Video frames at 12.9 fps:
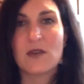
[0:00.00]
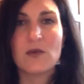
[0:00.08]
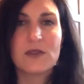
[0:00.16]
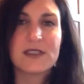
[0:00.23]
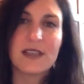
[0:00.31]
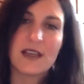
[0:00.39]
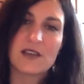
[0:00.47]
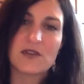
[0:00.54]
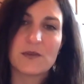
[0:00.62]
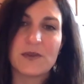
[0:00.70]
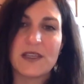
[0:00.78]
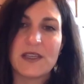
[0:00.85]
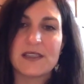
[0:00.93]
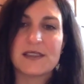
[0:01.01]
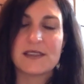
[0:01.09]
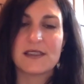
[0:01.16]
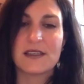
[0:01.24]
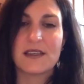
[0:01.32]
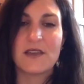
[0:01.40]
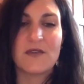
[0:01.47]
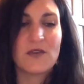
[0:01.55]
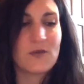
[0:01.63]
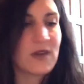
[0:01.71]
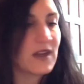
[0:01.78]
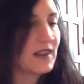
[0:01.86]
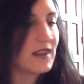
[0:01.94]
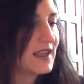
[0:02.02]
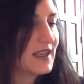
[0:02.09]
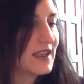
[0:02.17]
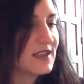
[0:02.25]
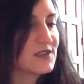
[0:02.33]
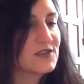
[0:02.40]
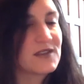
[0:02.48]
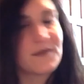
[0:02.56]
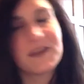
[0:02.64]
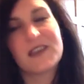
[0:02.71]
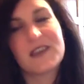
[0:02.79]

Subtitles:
it's an extra place if you're wearing leggings or something,